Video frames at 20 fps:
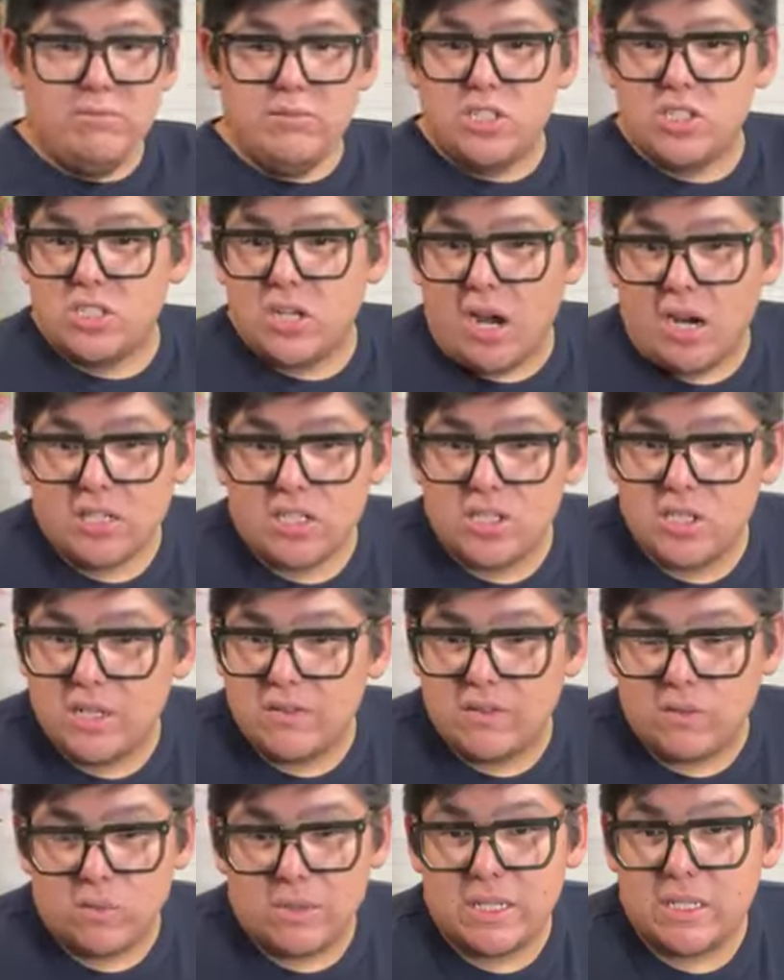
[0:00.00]
I'm
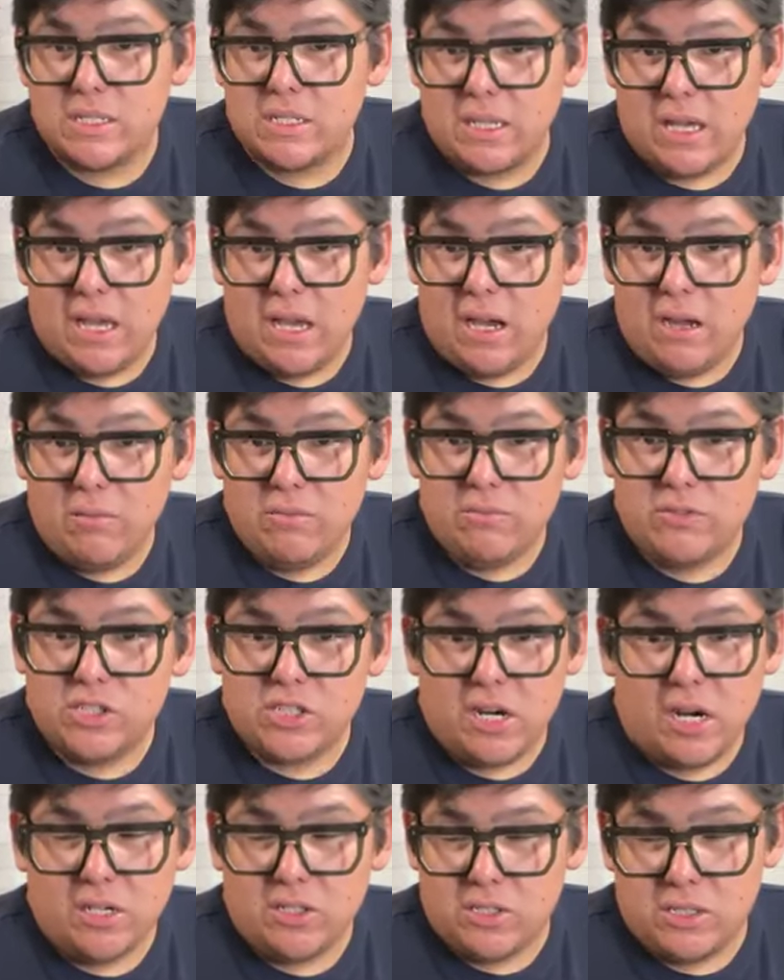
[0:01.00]
shocked you even went to that.
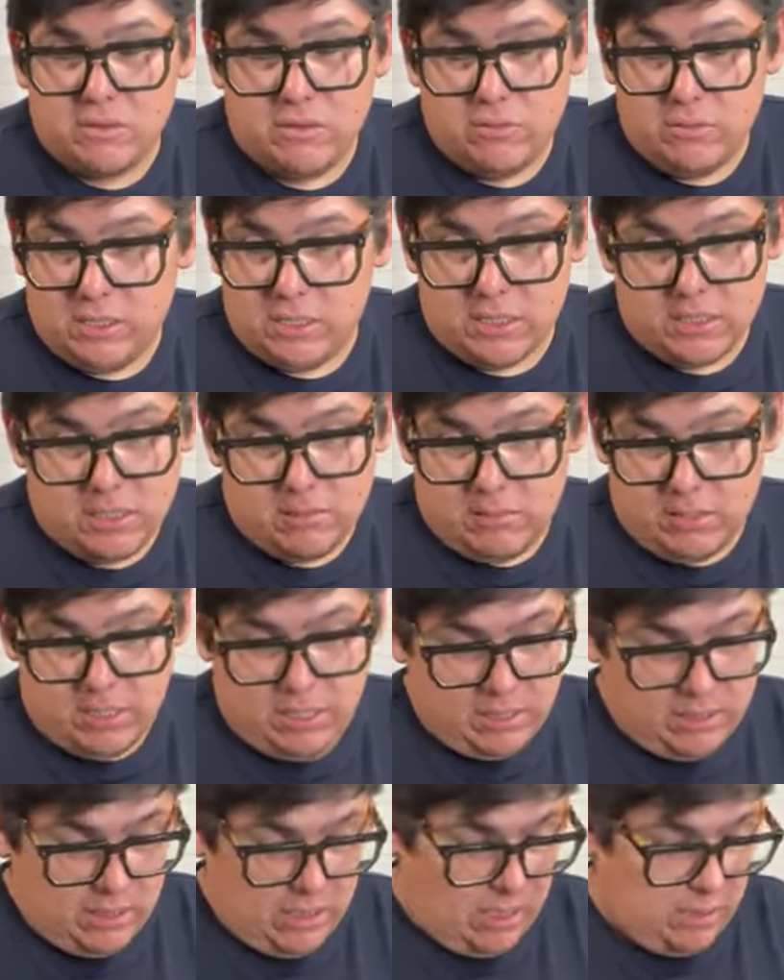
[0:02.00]
I'm shocked you even went to
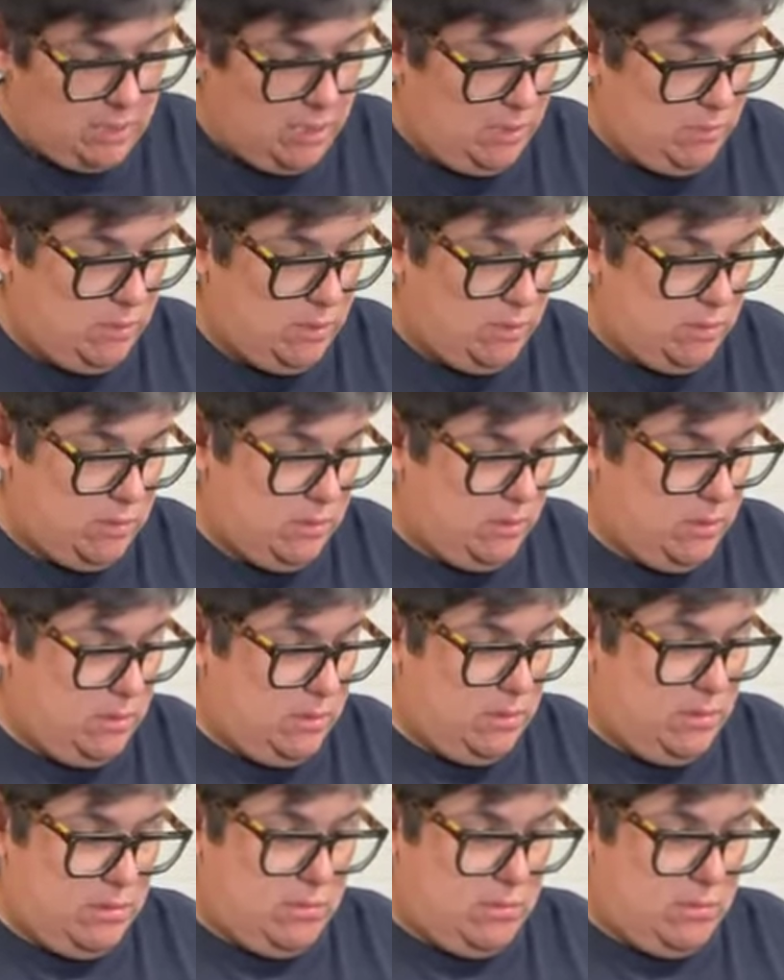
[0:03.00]
something like that, Damon.